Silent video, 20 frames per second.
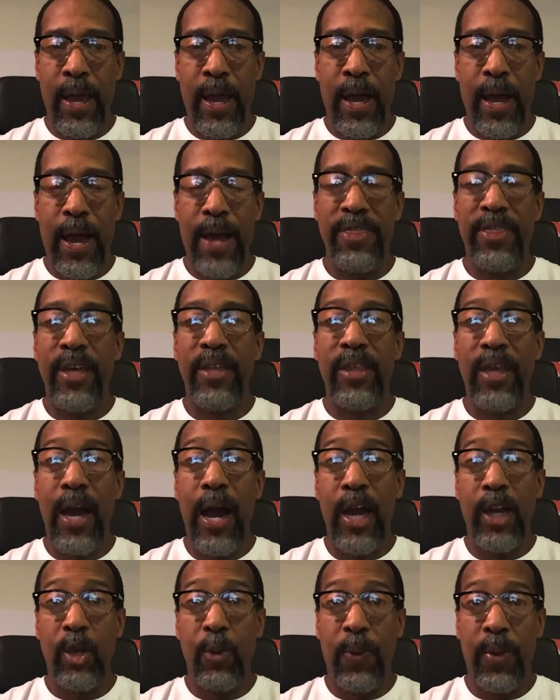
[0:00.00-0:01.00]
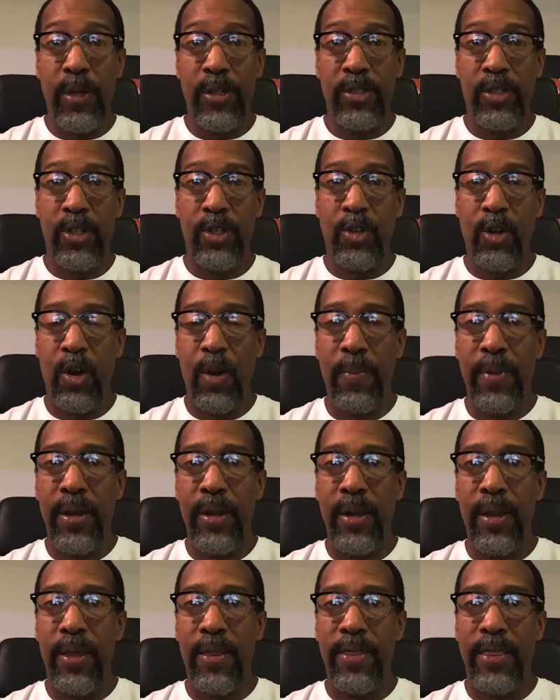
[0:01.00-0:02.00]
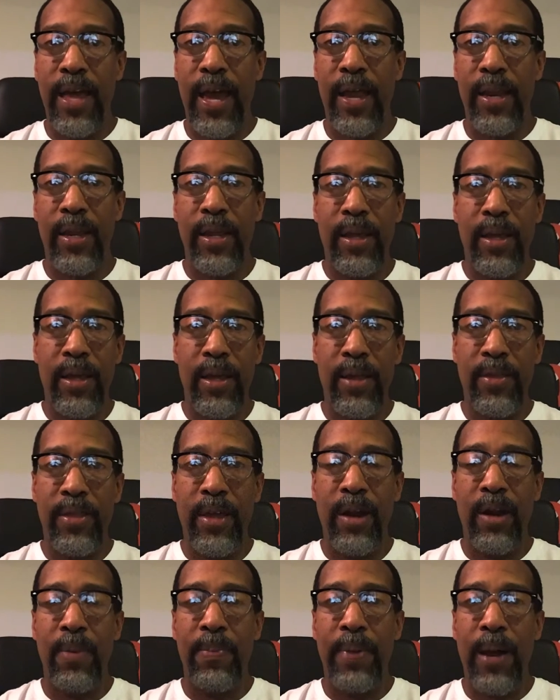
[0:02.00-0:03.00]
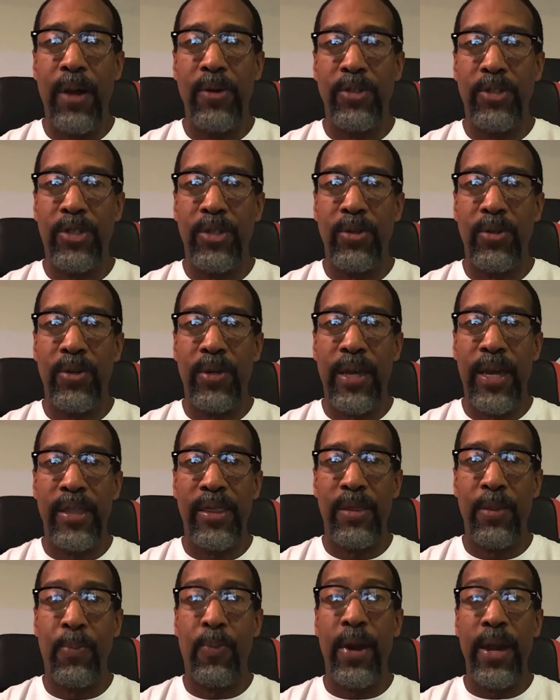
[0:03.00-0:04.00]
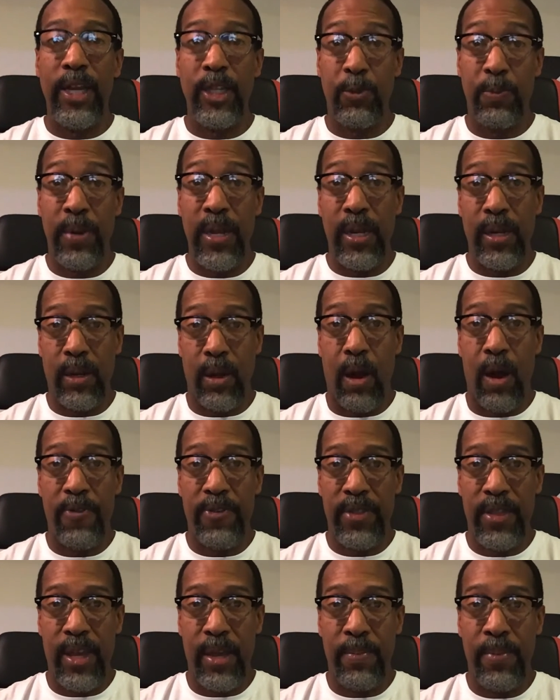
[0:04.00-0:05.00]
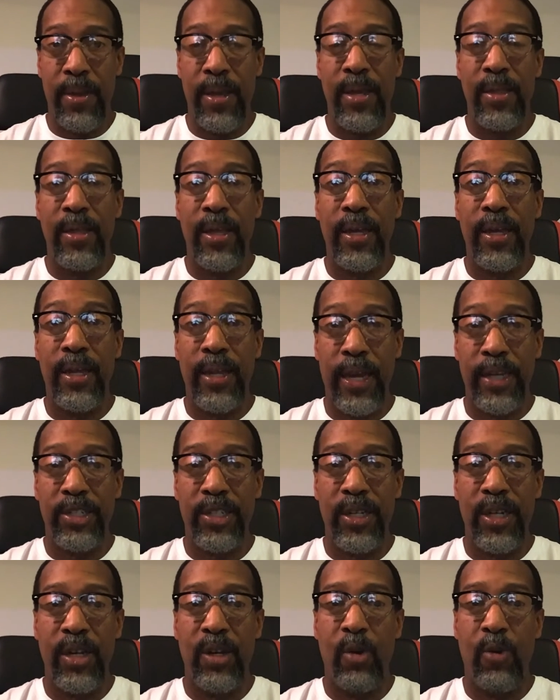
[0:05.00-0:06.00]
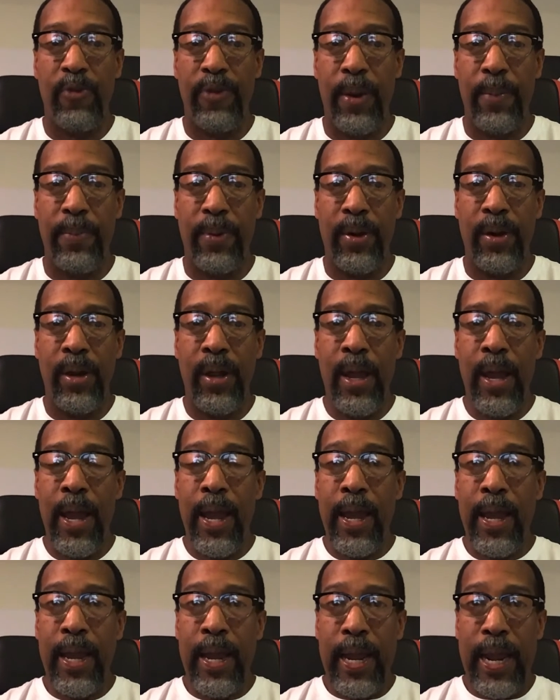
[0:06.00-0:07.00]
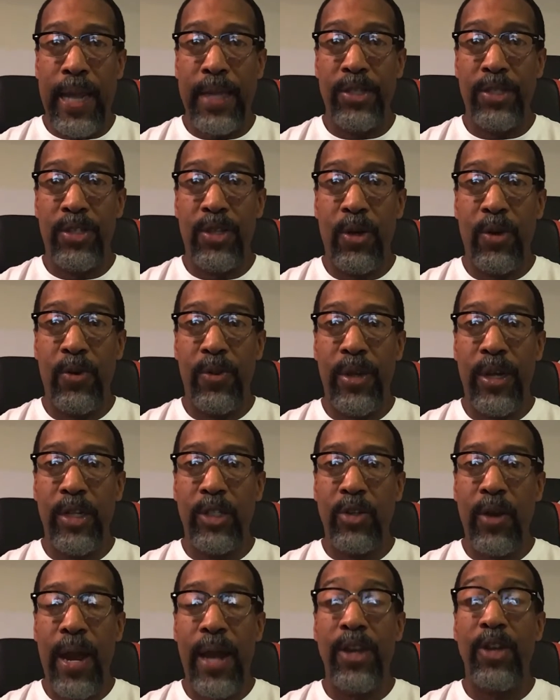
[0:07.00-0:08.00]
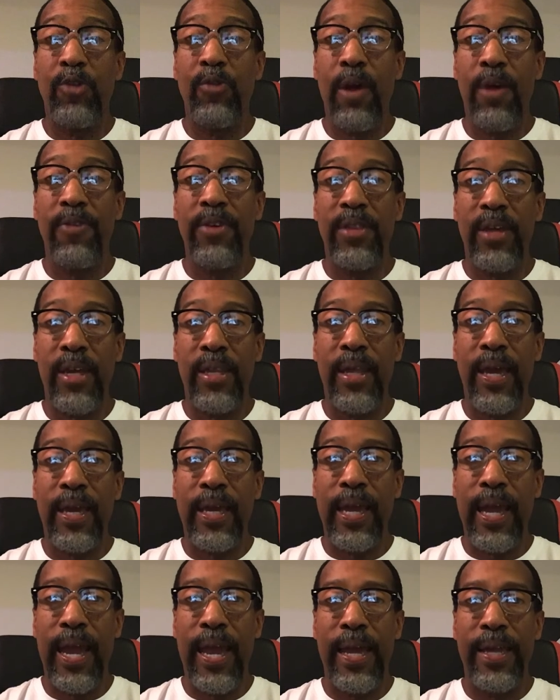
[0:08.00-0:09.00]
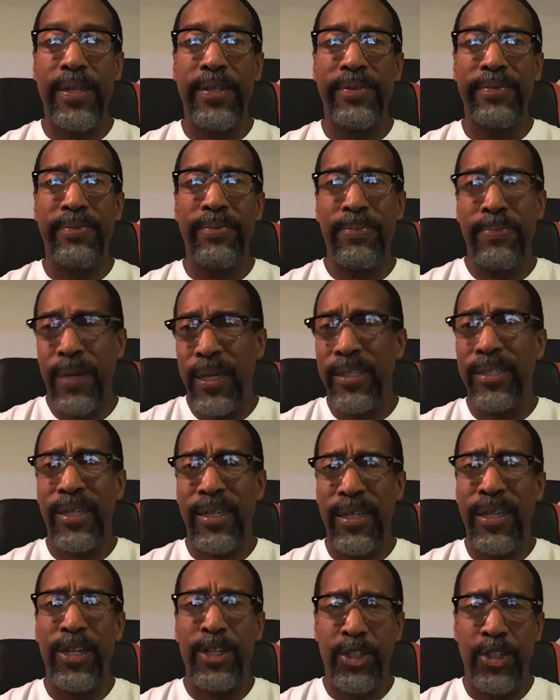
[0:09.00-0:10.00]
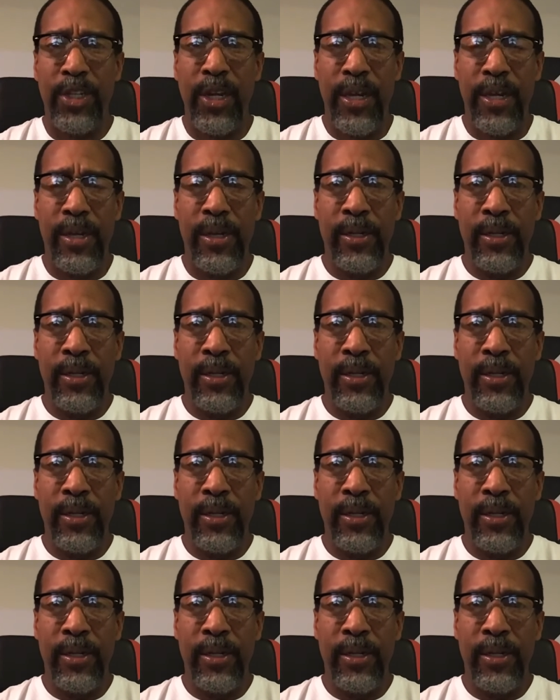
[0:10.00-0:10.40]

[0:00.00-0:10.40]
I think the occupant is determined that they're about to get the brakes beaten off of them in the election in November, and so they're trying to do everything they can basically to cheat.